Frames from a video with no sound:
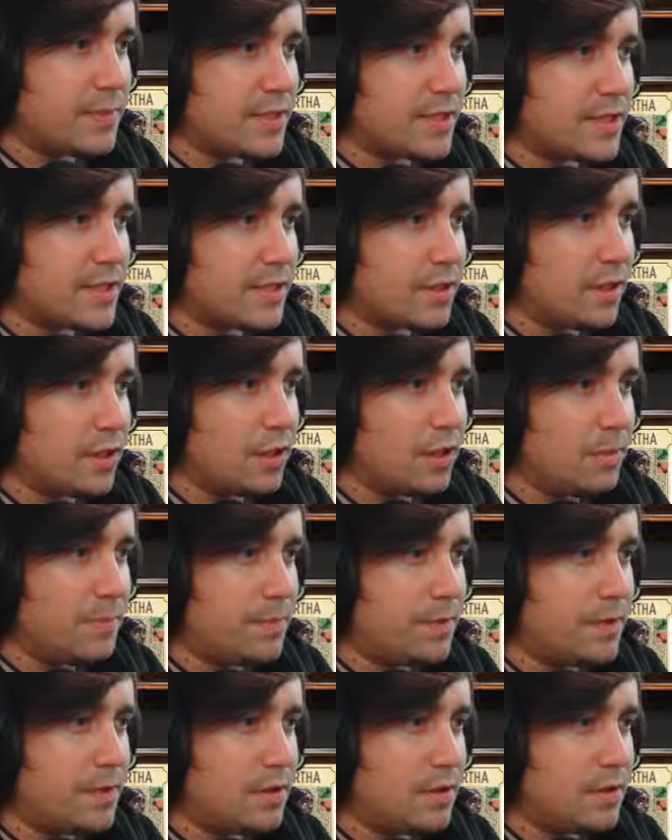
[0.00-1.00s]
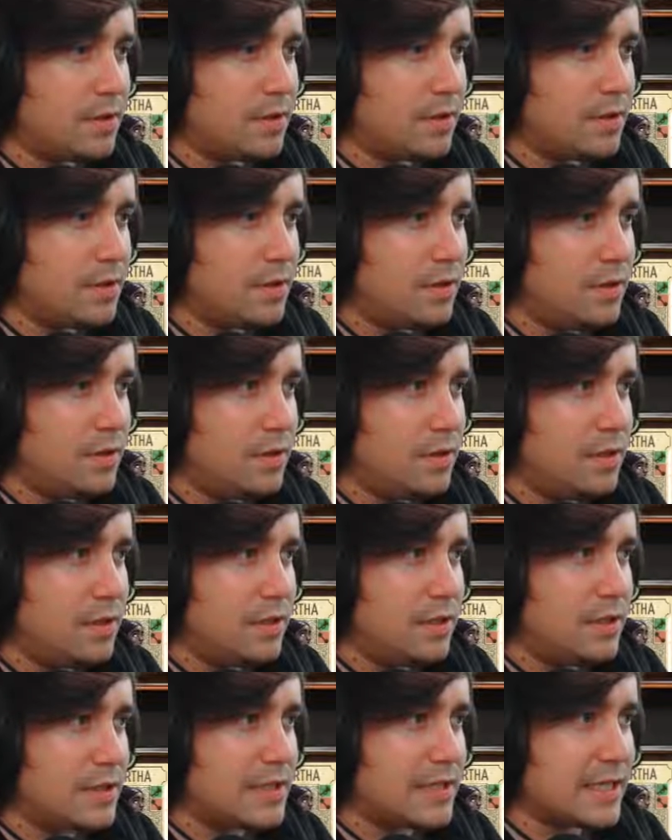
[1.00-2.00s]
this up.
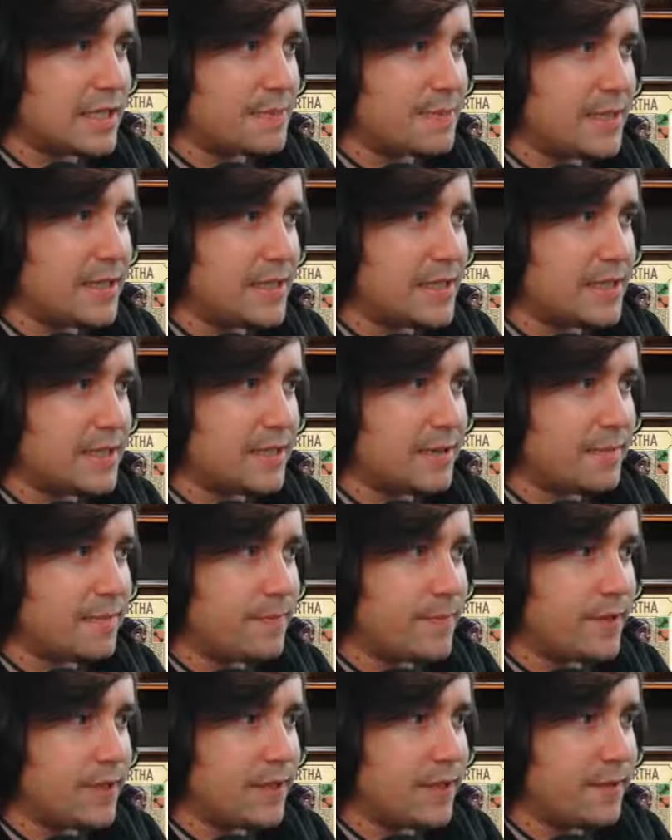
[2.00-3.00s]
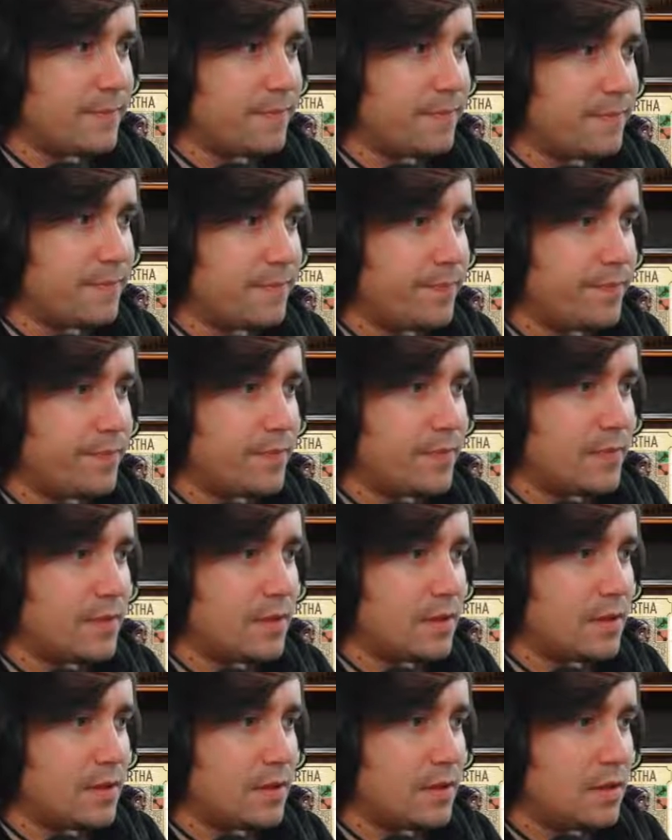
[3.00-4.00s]
This is X P, isn't it? Yeah.
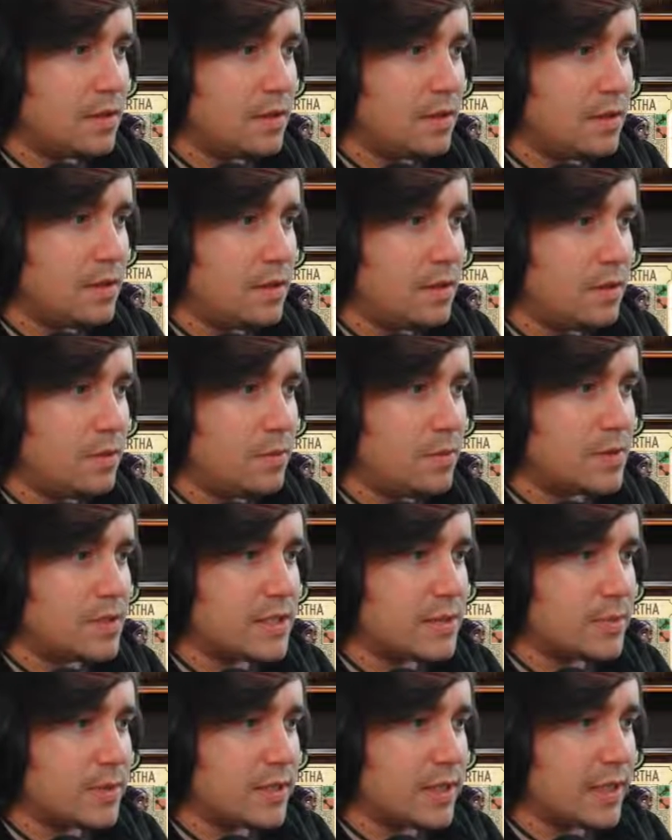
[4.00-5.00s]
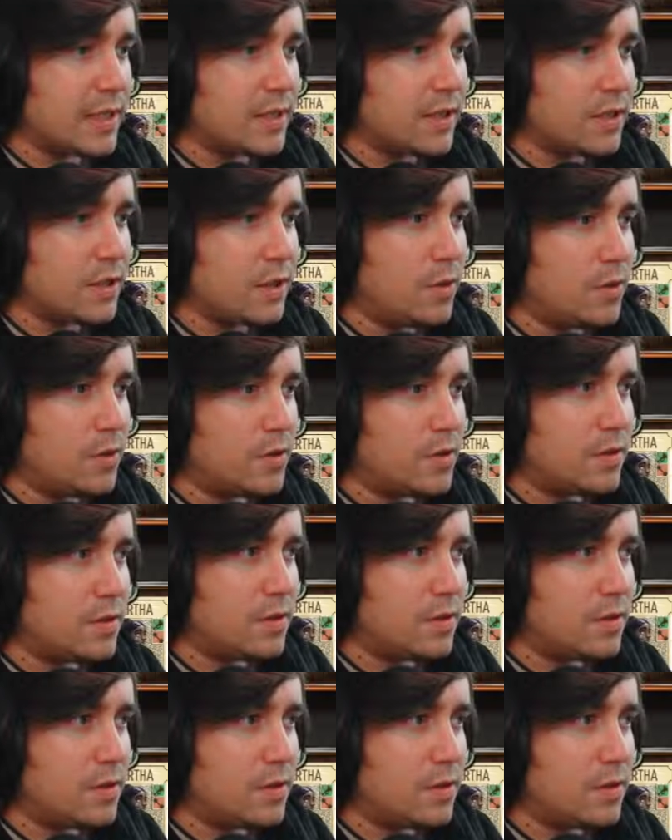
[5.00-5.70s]
What's this one again? Gold.